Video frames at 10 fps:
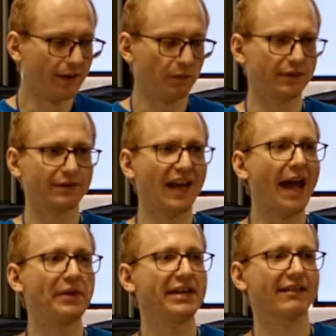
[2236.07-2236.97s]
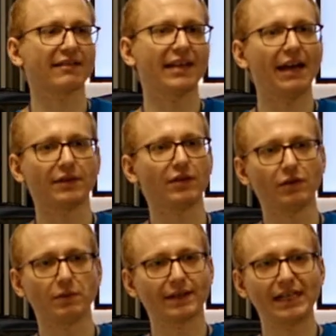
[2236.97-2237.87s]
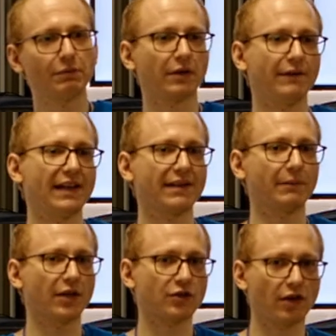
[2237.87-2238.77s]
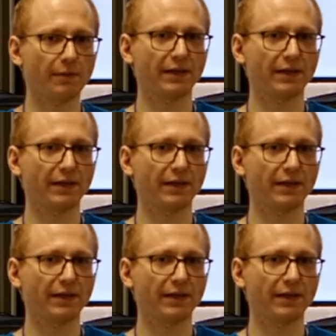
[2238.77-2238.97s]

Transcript: What tab indexes have to do with keyboard events, I'm not sure.